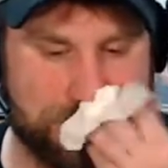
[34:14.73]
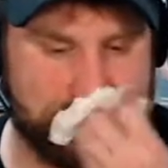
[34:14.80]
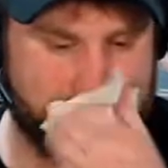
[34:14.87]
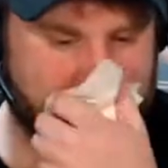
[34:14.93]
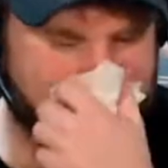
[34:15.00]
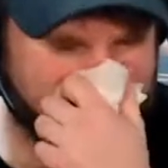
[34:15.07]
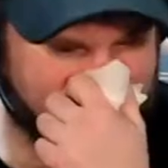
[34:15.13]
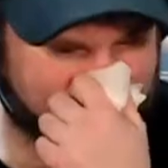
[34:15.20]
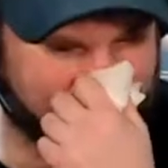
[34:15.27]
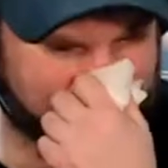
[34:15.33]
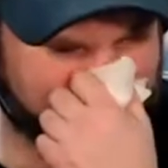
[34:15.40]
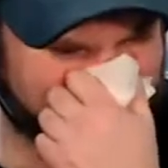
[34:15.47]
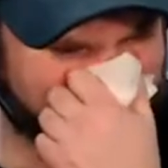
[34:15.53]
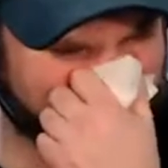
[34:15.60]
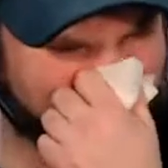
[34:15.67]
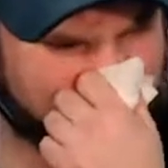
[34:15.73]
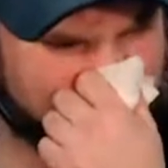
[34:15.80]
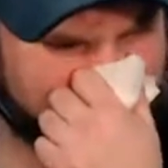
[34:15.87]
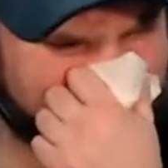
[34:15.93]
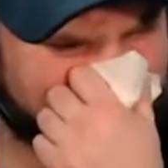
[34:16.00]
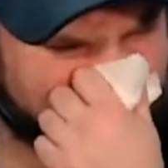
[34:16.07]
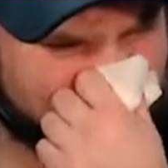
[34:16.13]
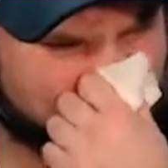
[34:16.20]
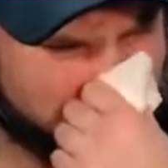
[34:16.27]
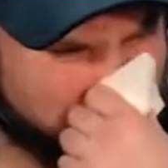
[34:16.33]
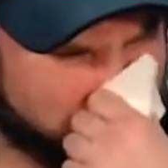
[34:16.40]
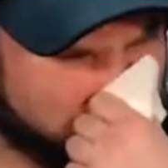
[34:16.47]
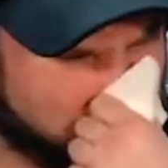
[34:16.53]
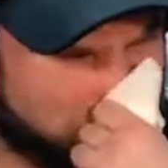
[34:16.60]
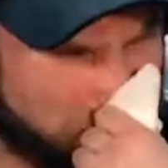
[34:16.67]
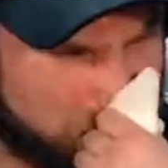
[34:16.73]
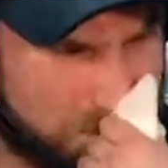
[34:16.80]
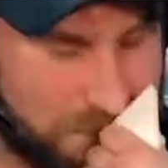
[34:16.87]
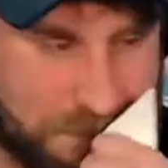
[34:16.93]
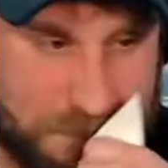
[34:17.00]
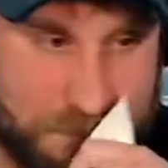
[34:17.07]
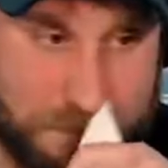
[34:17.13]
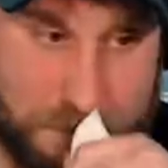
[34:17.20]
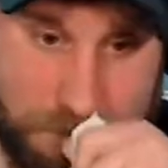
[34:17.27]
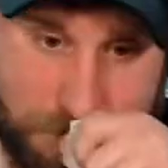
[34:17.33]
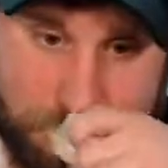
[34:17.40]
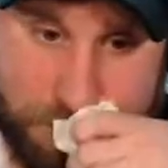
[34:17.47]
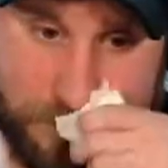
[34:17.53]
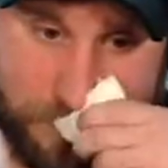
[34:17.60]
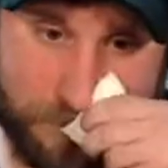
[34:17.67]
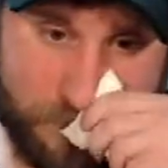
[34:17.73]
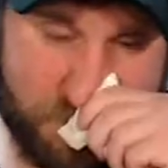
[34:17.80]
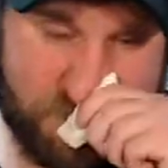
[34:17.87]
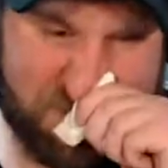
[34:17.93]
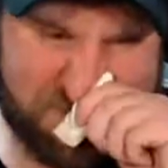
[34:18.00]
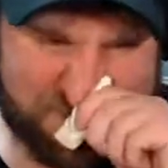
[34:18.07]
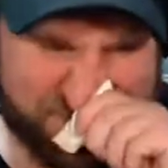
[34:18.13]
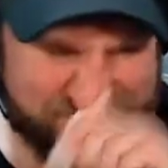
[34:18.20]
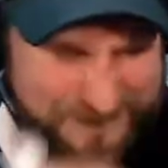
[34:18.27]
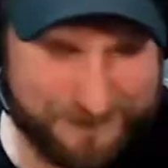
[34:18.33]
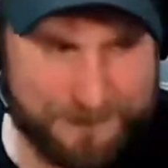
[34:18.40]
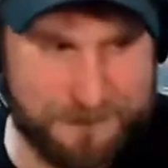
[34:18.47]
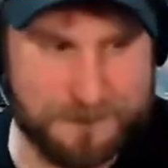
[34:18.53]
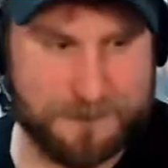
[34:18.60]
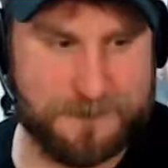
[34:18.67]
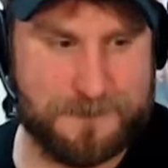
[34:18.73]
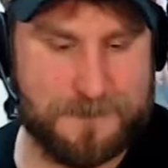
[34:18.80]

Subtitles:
I actually haven't been keeping up with BTE lately, but yeah,